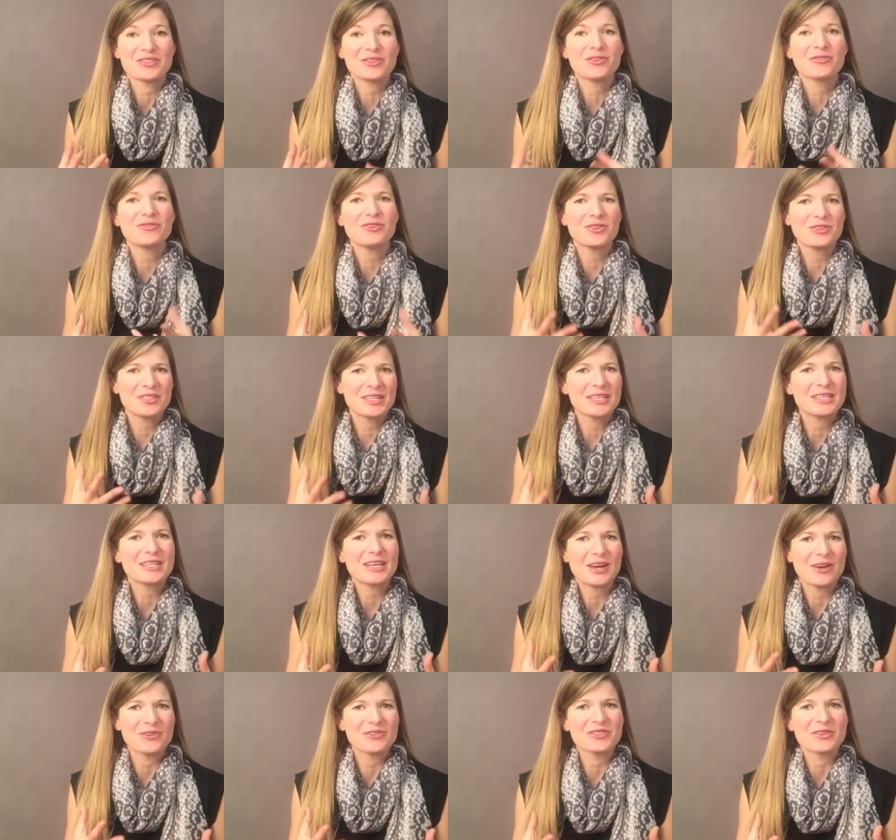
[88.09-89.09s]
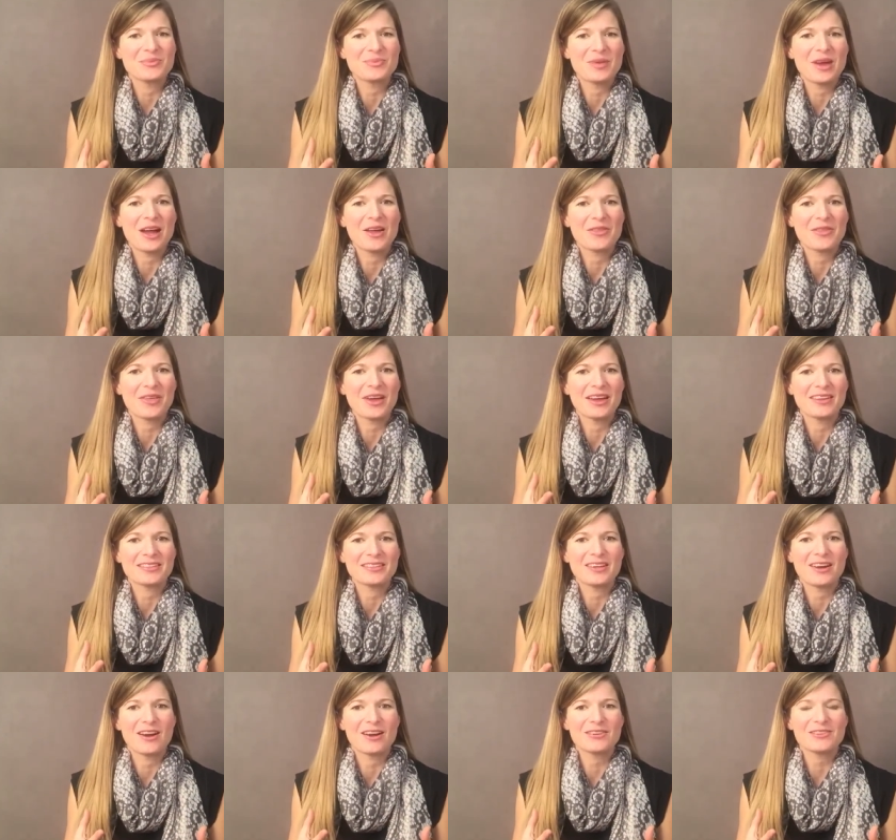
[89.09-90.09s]
So a few details about that
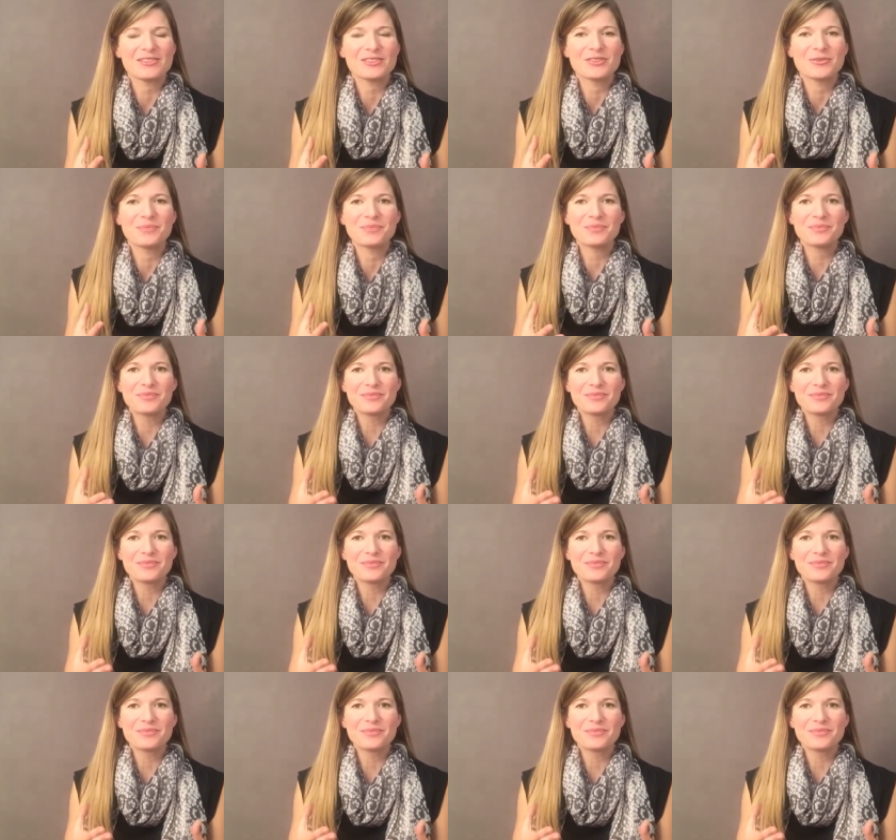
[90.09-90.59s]
task.